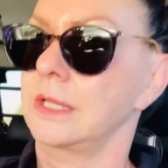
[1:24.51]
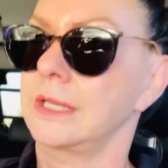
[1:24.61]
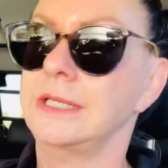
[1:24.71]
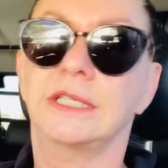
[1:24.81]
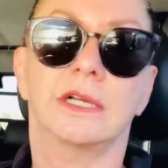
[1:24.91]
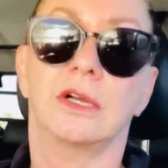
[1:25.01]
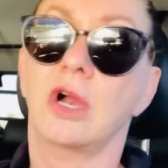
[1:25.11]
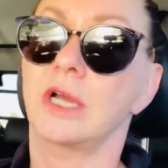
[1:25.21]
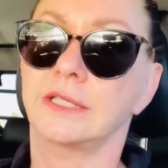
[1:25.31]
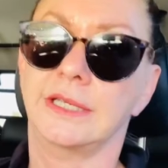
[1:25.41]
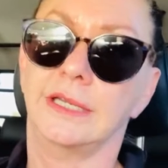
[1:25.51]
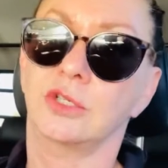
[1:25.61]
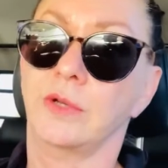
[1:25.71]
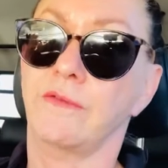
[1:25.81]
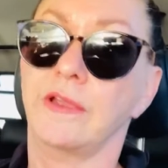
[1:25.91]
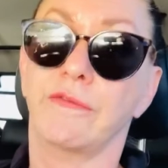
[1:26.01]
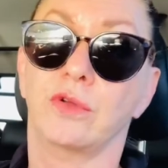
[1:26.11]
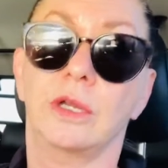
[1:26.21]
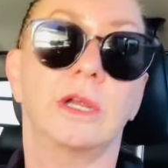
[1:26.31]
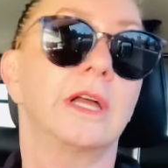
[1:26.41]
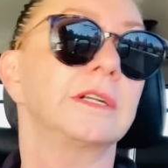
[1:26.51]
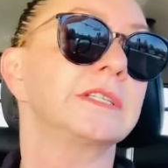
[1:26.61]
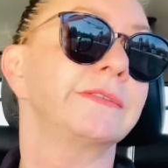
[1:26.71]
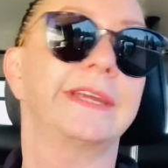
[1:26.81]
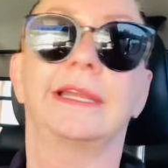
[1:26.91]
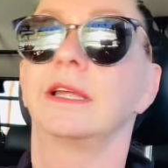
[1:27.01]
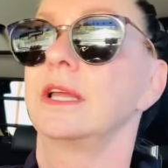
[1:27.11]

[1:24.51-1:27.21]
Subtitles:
that sucker costs like $25-$30, right?